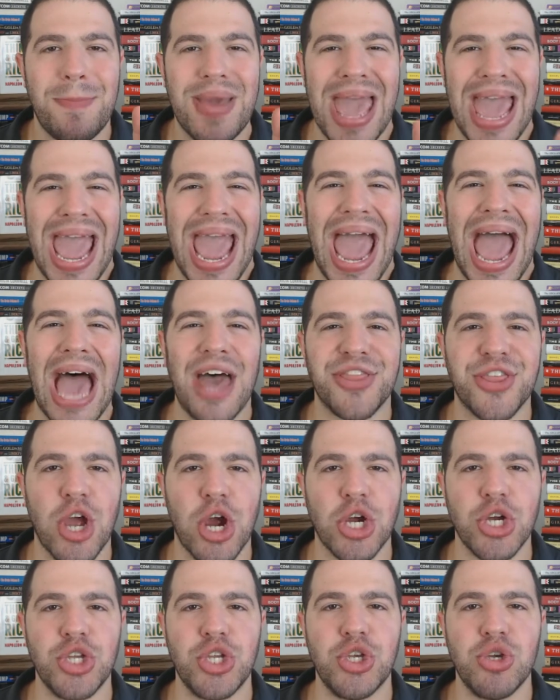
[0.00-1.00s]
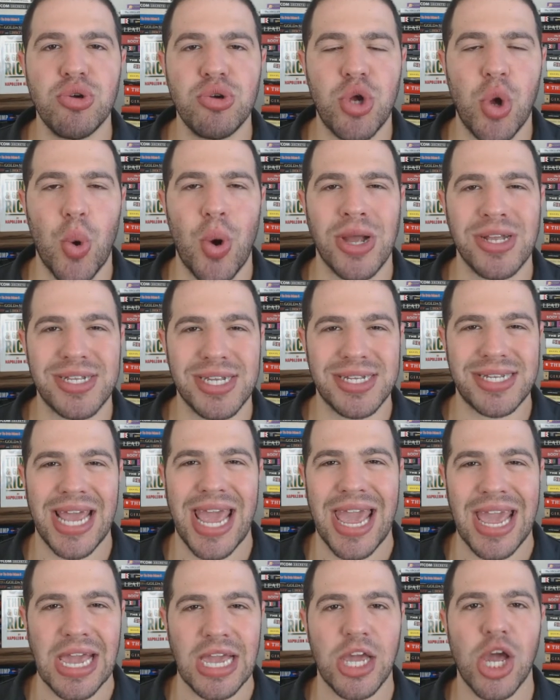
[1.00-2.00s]
path are you going to
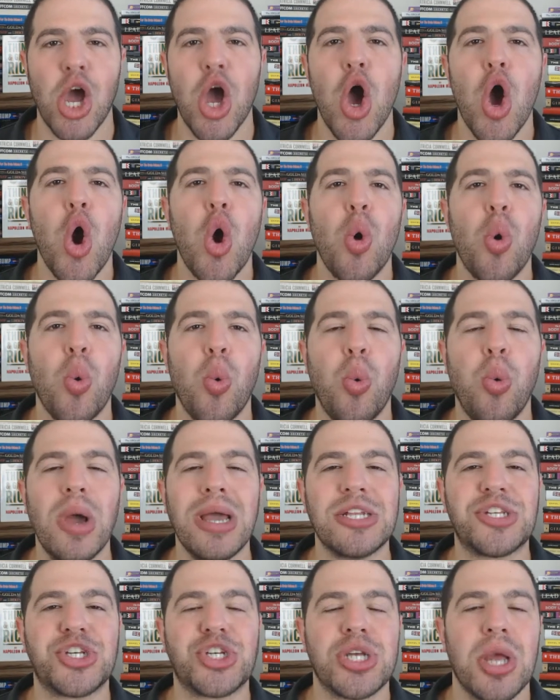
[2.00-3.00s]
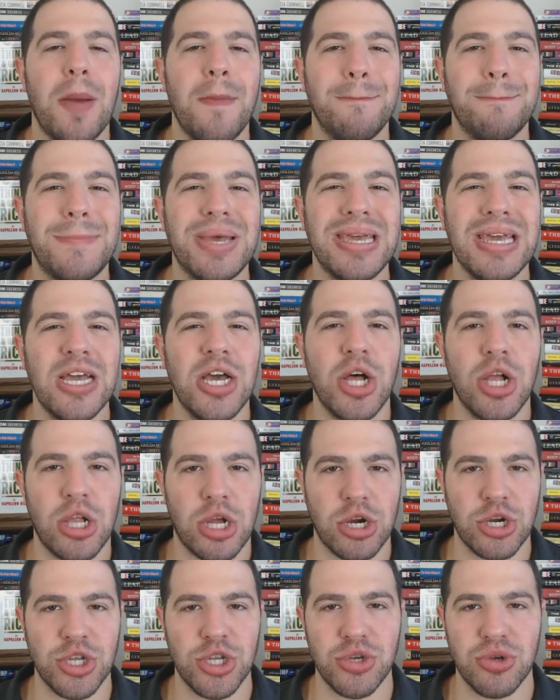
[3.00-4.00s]
take? Which
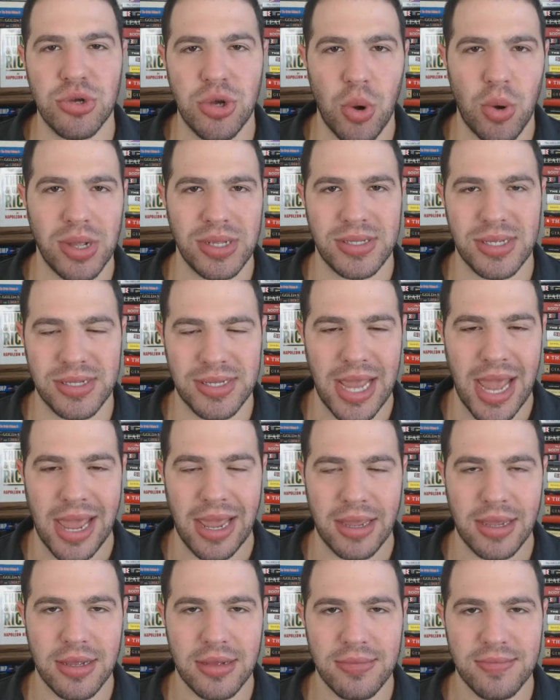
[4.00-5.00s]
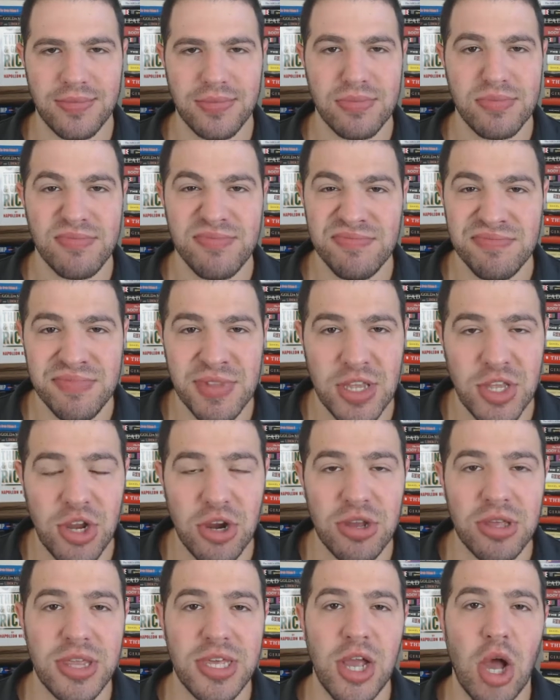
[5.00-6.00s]
pill are you going to take?
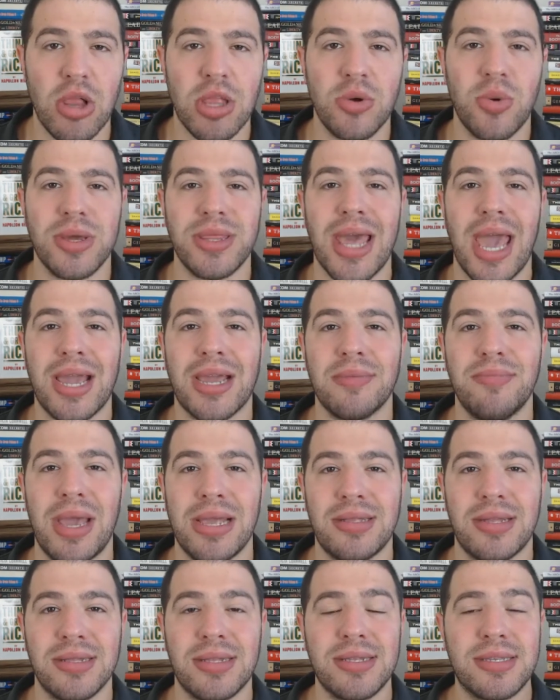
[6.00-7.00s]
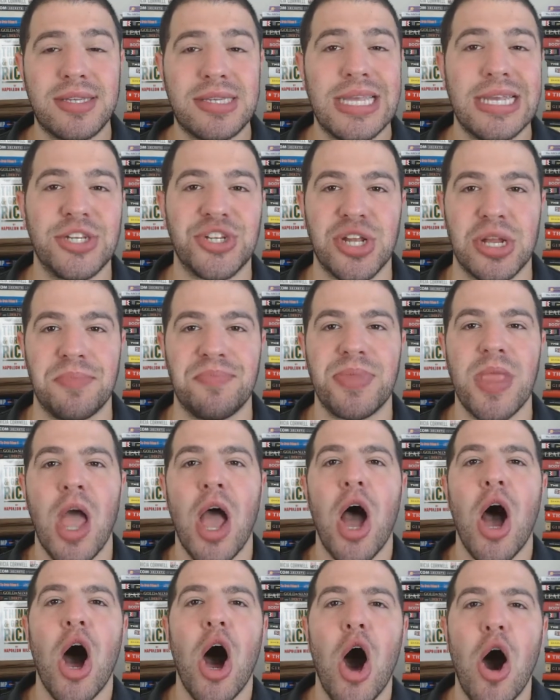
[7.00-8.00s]
You're the only one that can make the decision.
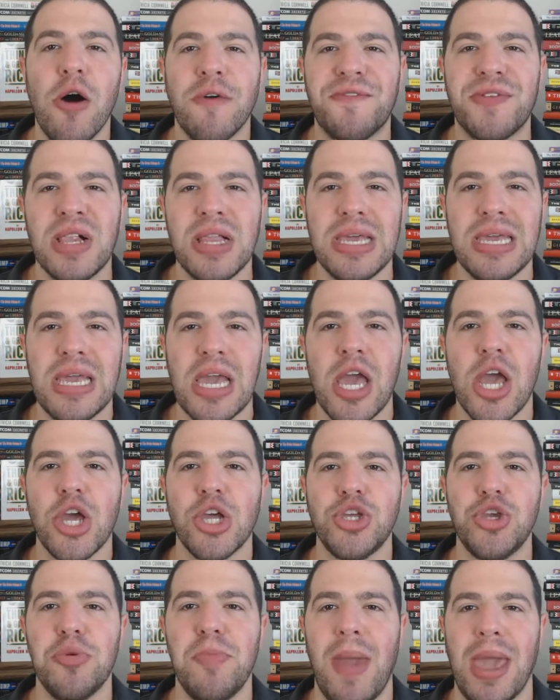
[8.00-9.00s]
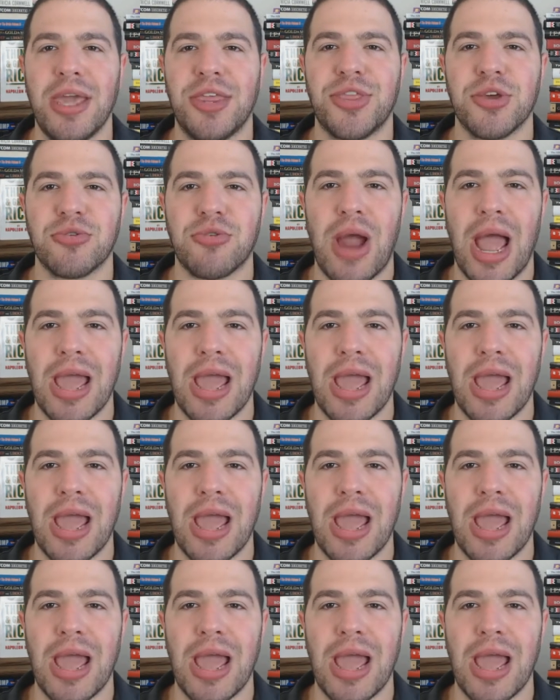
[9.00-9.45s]
Hopefully, you make the